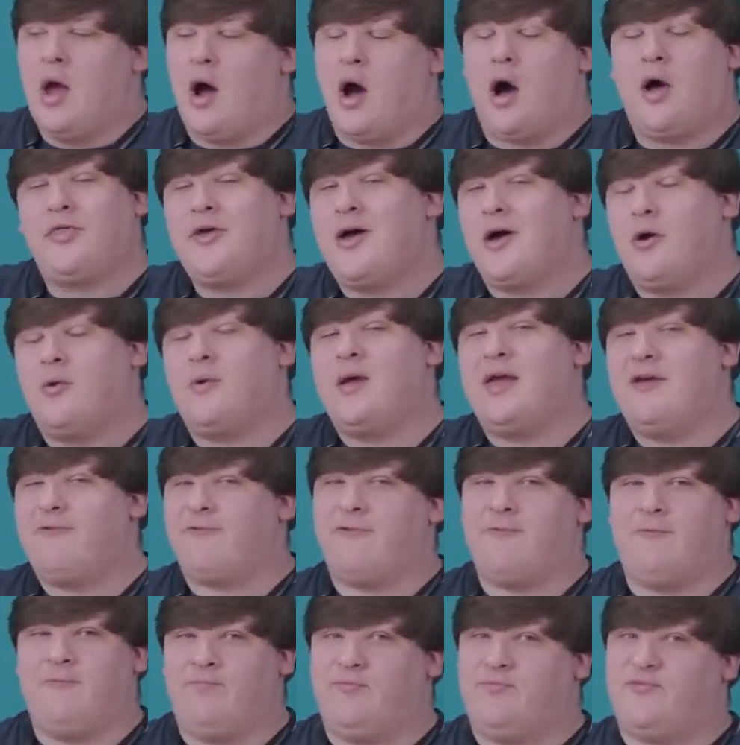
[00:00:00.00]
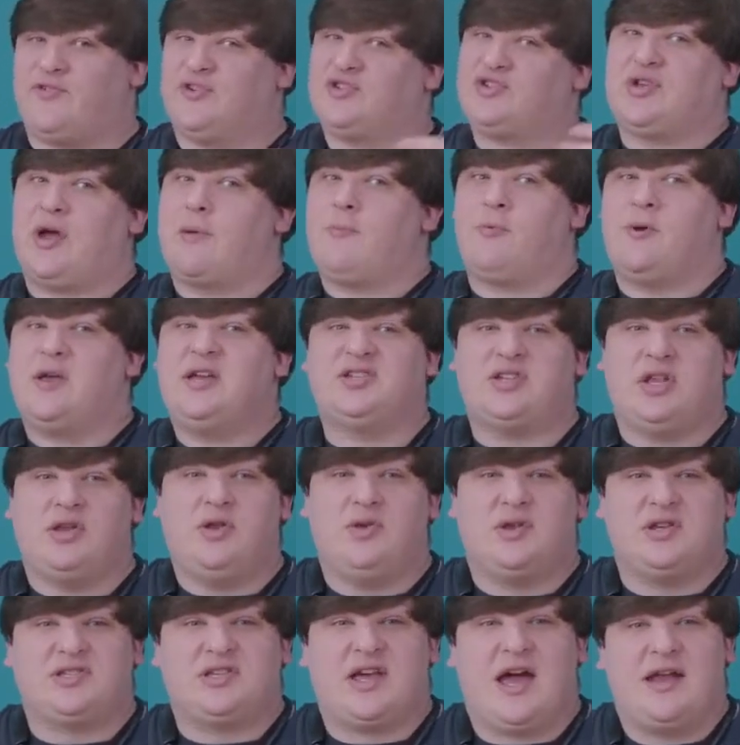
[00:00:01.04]
Although, if for some reason you
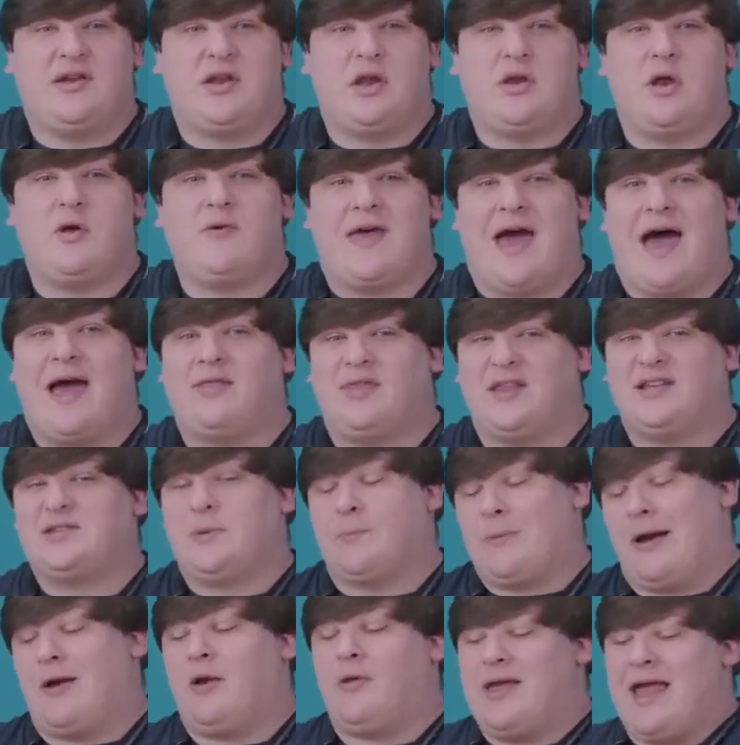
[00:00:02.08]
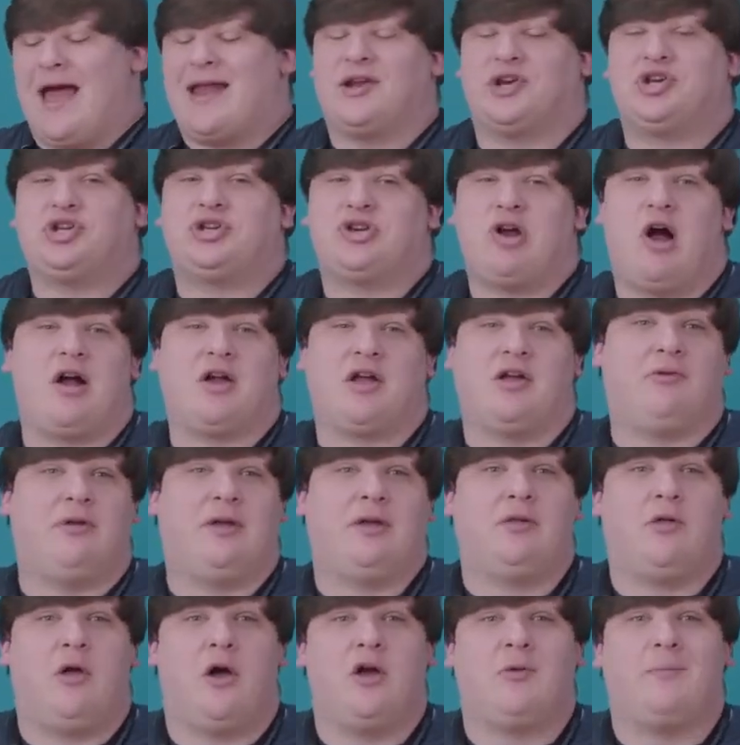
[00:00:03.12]
decide to do that, this apparently had a shockingly
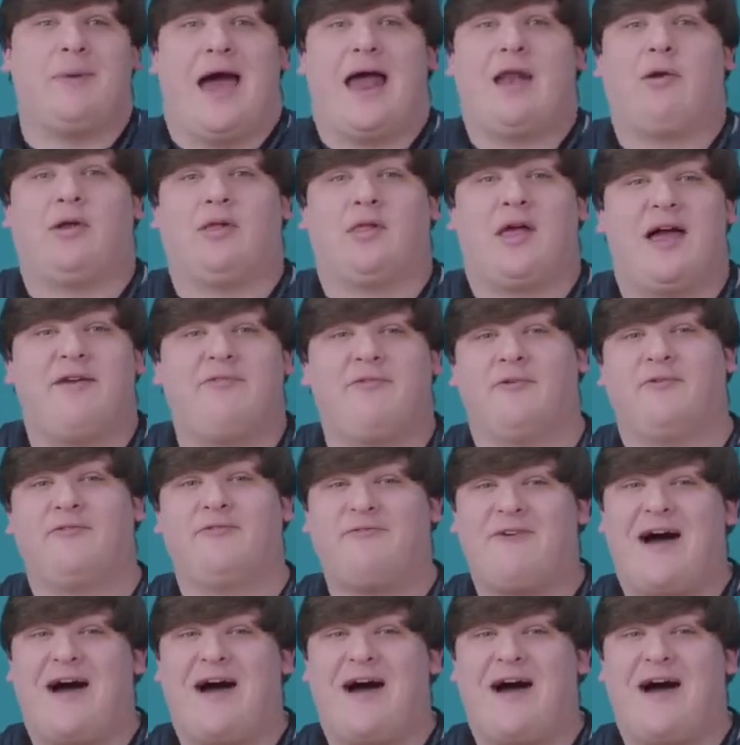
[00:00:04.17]
long battery life,